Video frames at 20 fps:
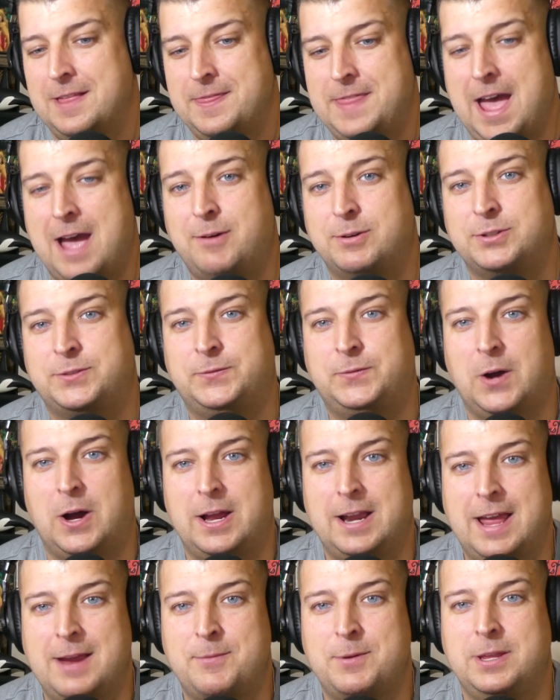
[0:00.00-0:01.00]
that was
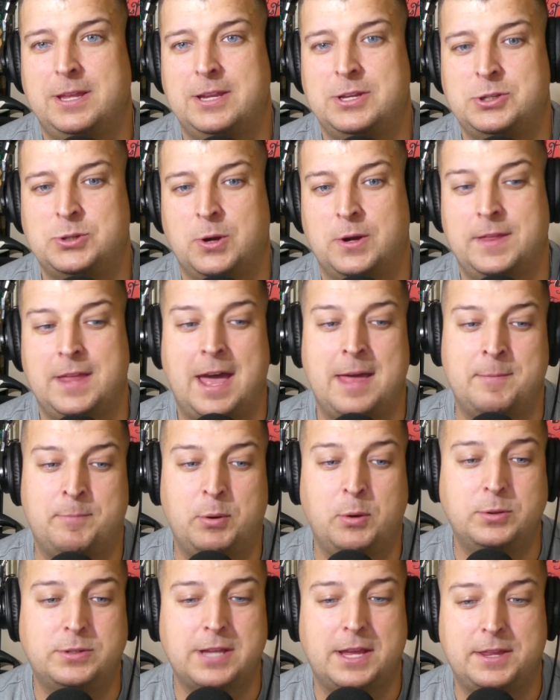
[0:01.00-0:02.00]
fun. I really enjoyed that.
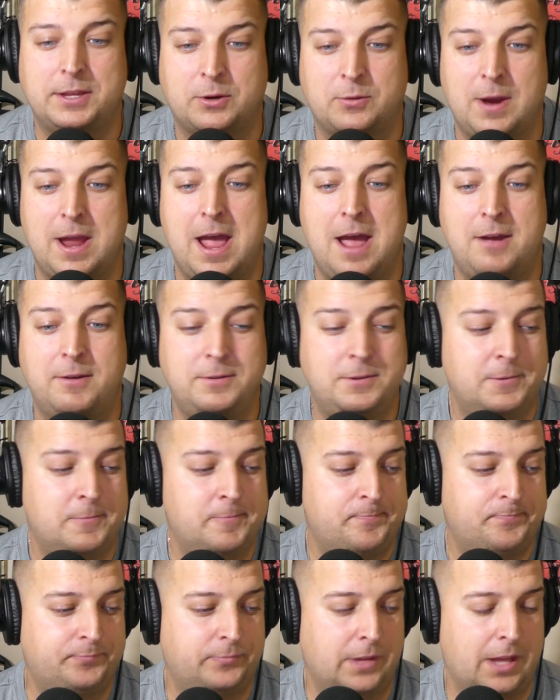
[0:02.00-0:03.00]
Boots on the ground.
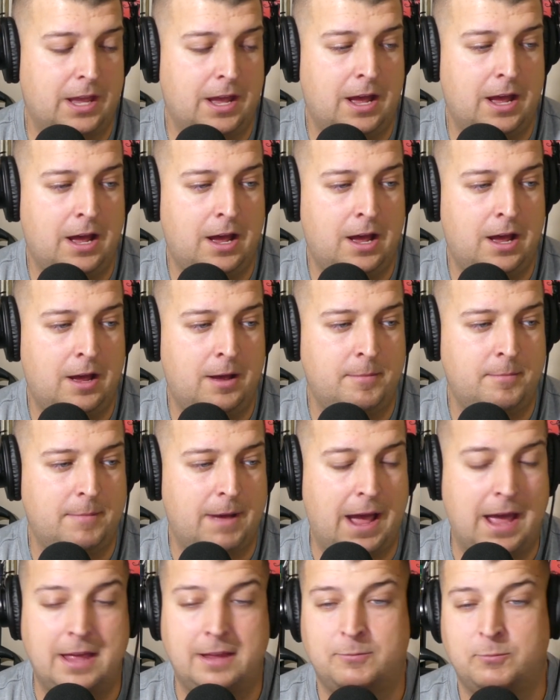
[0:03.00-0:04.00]
Um,
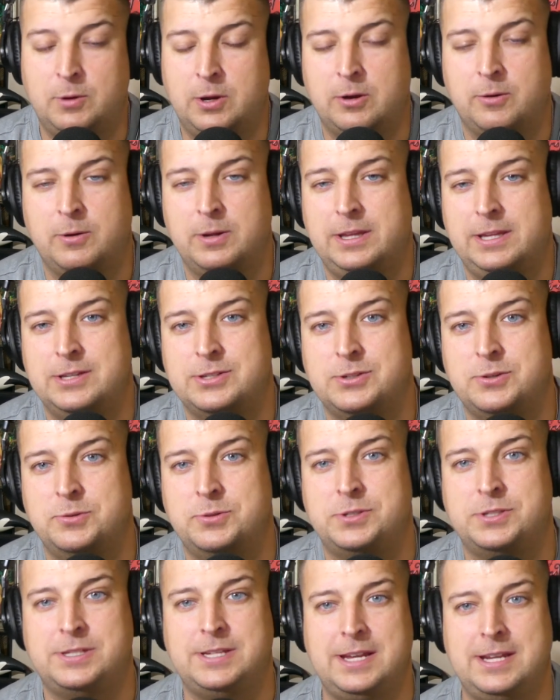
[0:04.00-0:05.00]
I, we are in these new
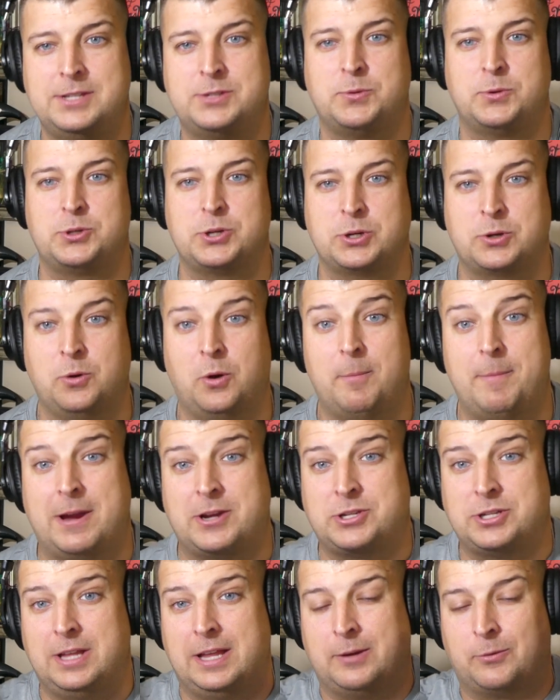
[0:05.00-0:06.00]
seats, which are cool. I'm
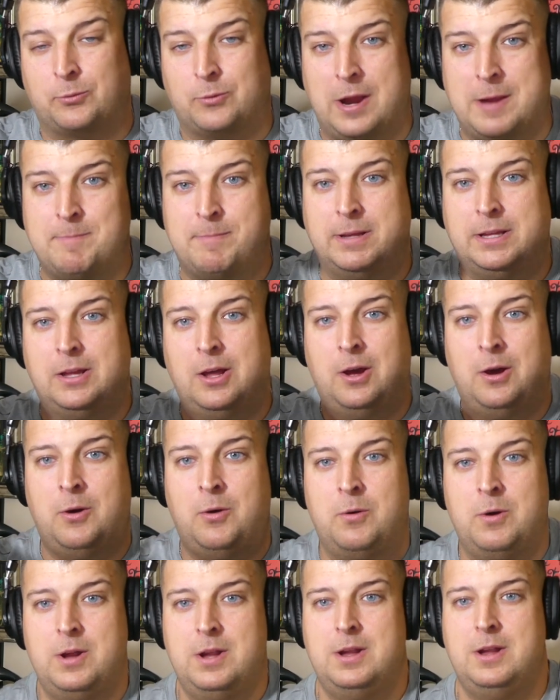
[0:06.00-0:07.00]
actually like right
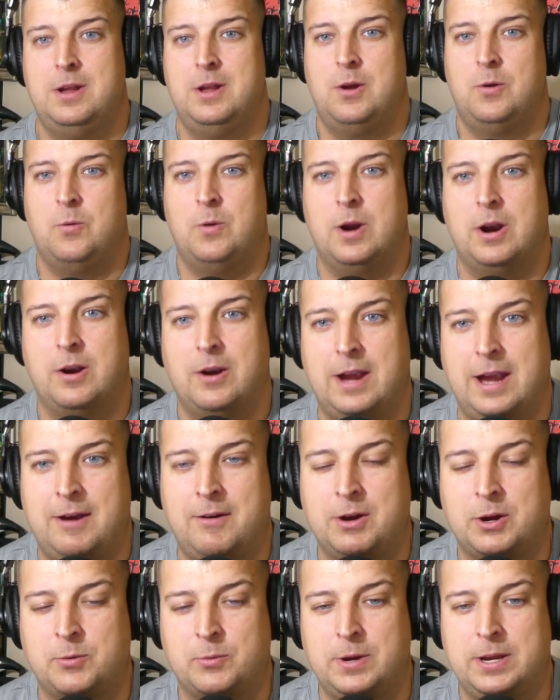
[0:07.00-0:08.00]
below where
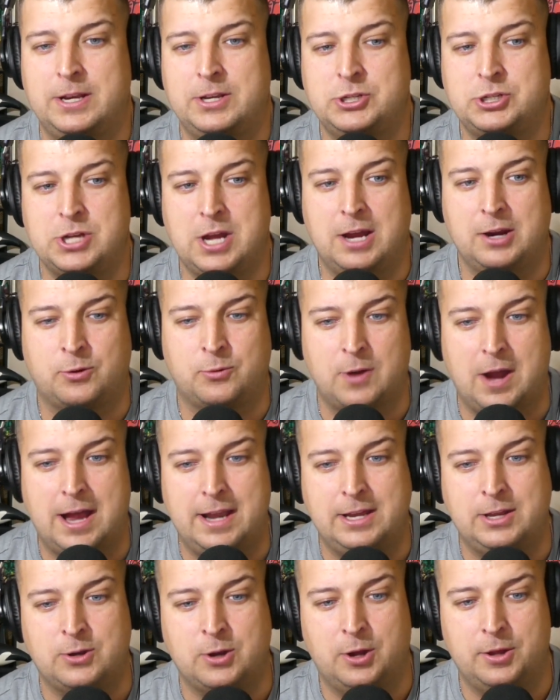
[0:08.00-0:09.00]
Eric Reid and John
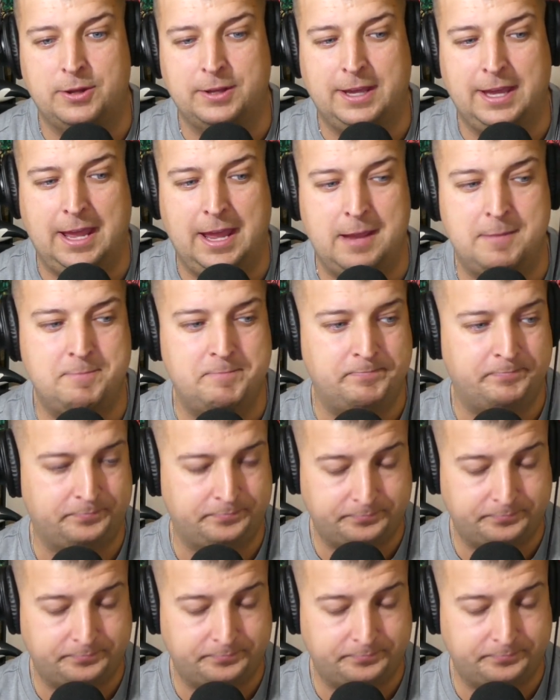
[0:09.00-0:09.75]
Crotty call the game,